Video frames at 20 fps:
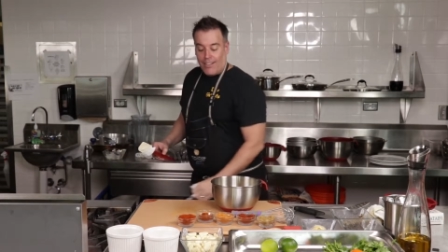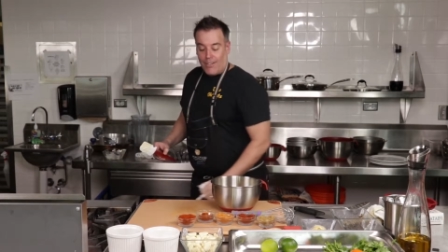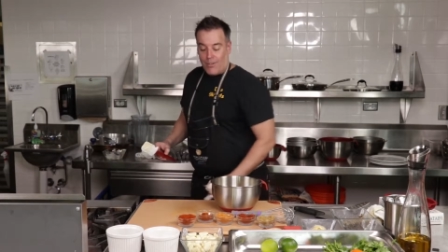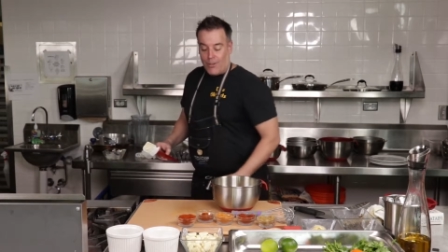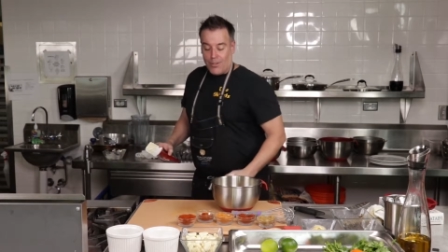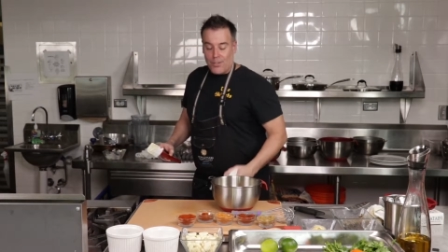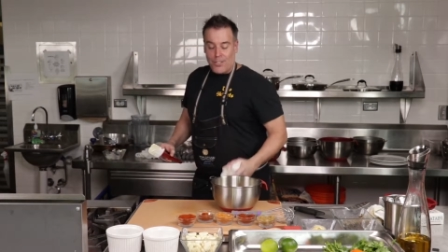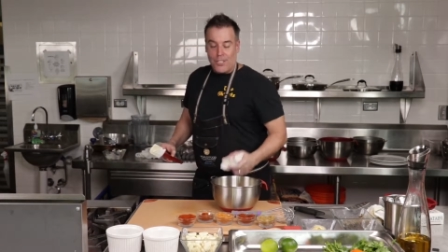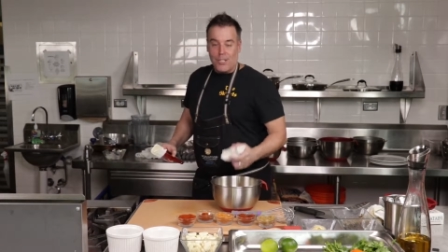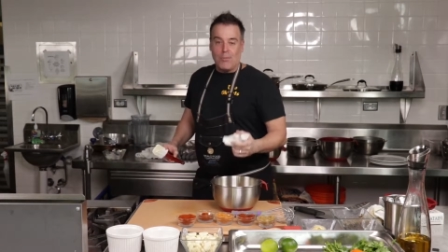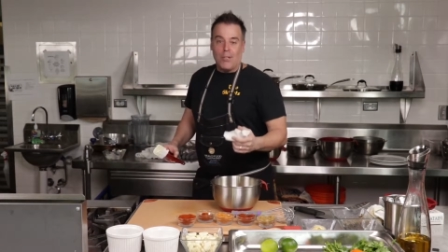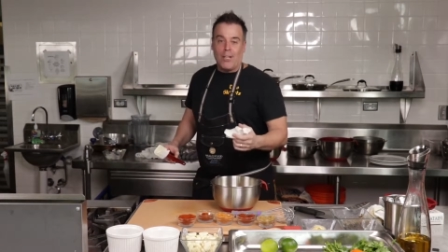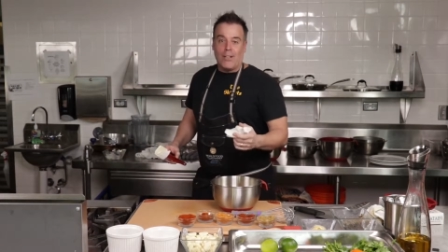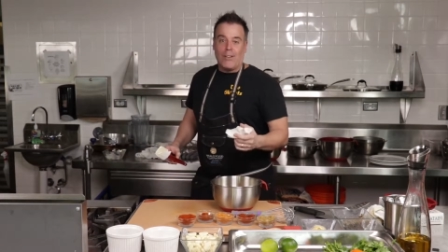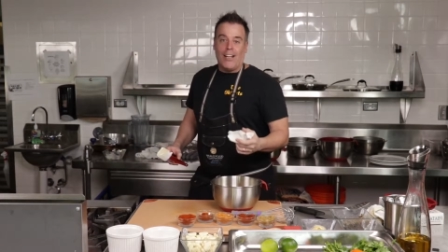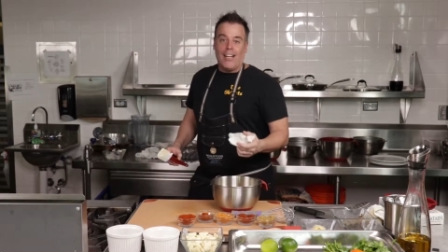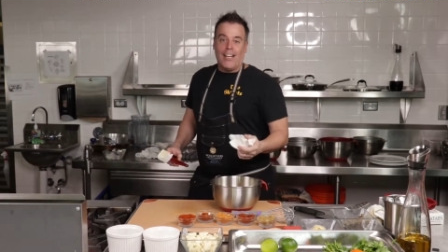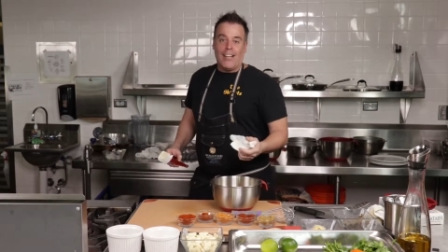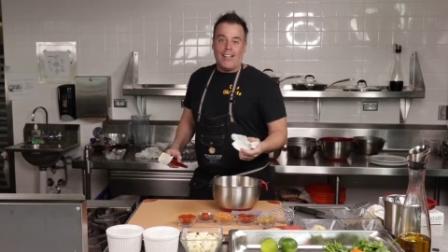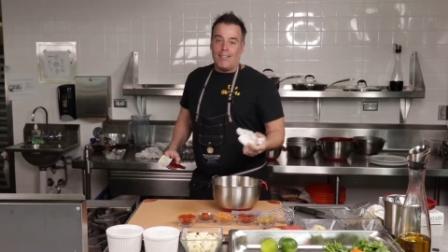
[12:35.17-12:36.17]
Well, somewhat
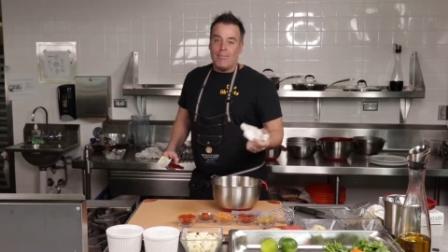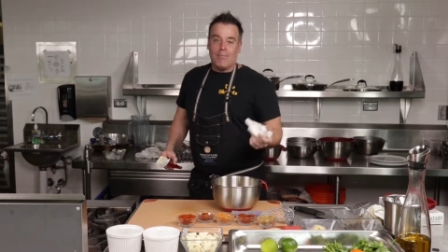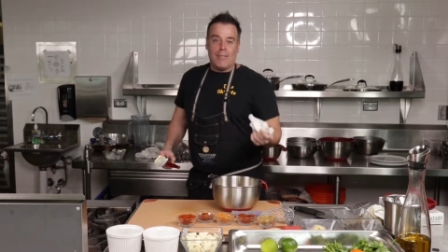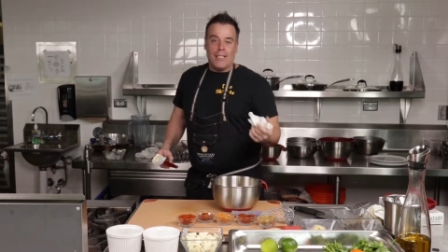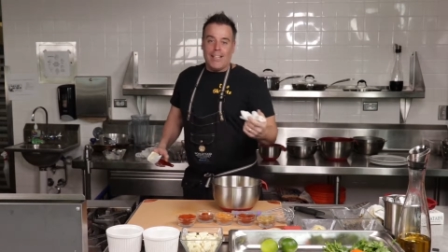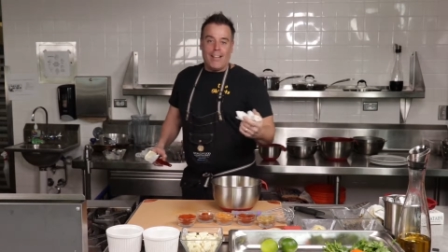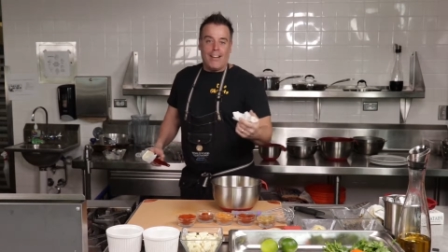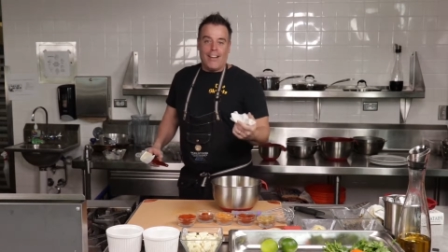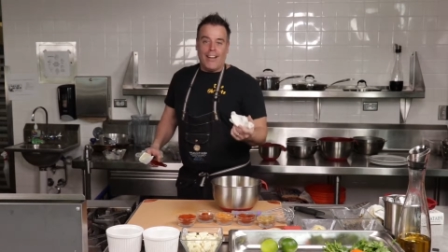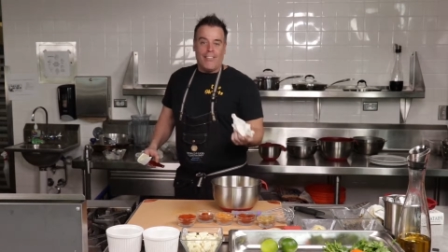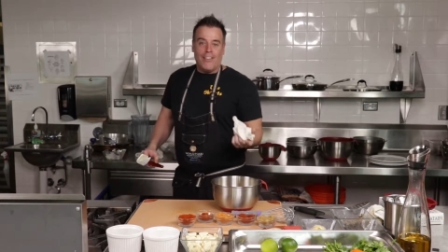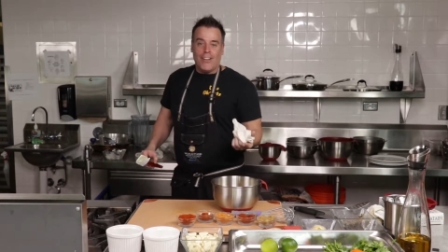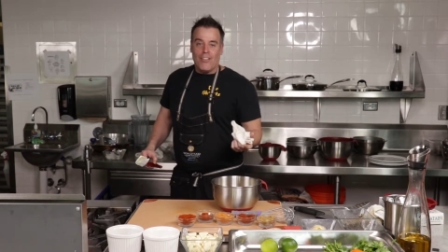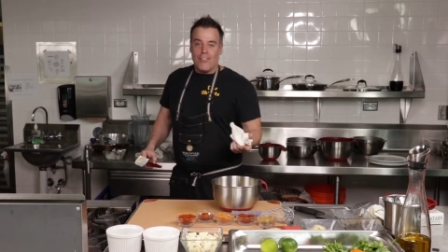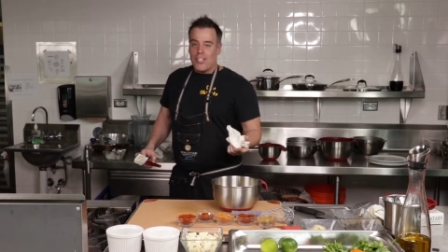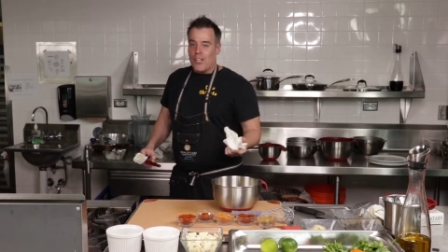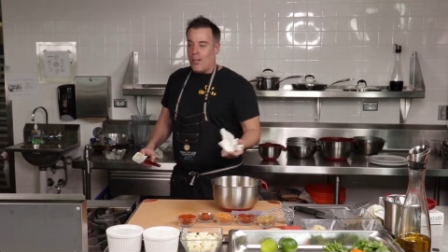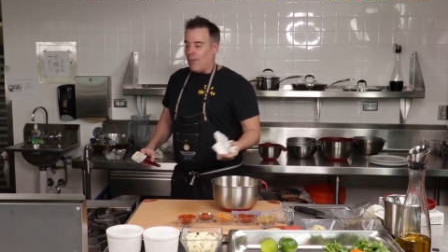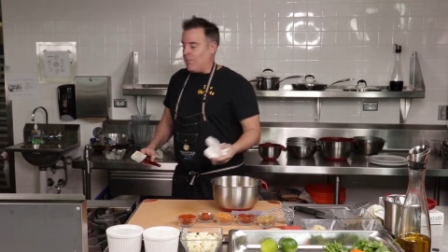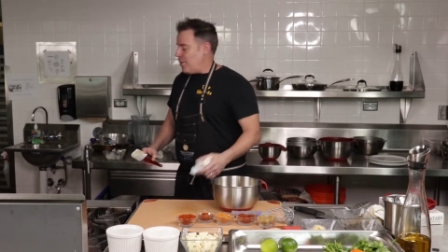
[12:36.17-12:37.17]
great, but they don't have enough
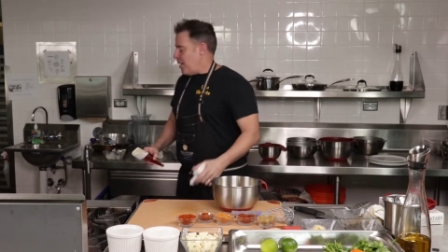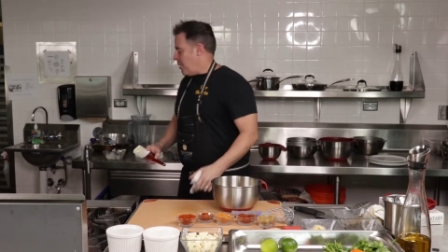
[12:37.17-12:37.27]
salt and